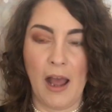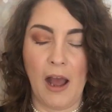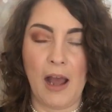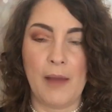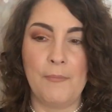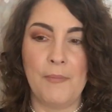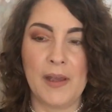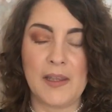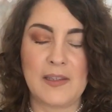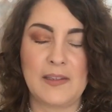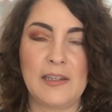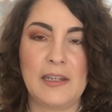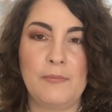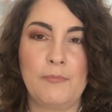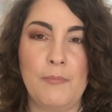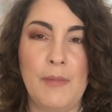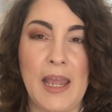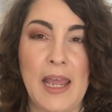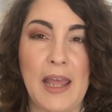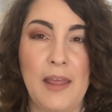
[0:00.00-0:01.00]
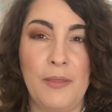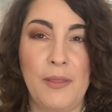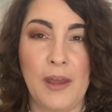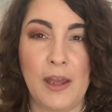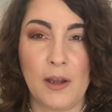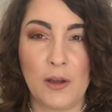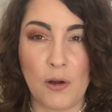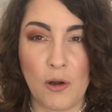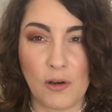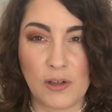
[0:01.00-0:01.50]
I must admit
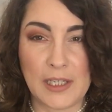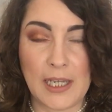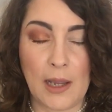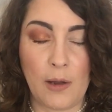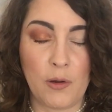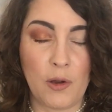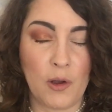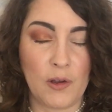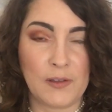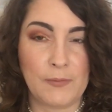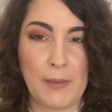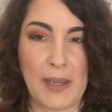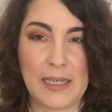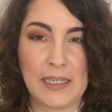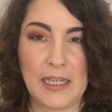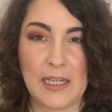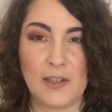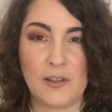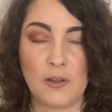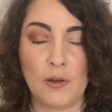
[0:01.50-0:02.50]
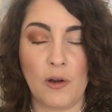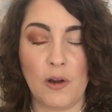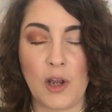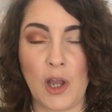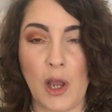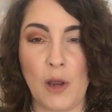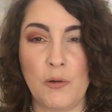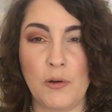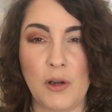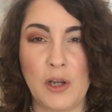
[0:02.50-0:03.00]
that
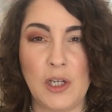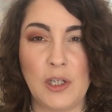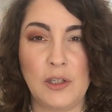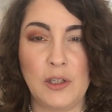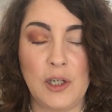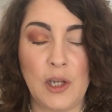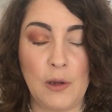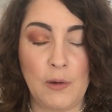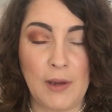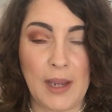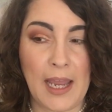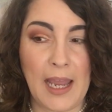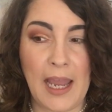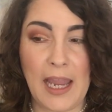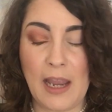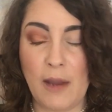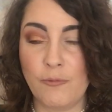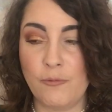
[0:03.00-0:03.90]
cocktailcosmetics.co.uk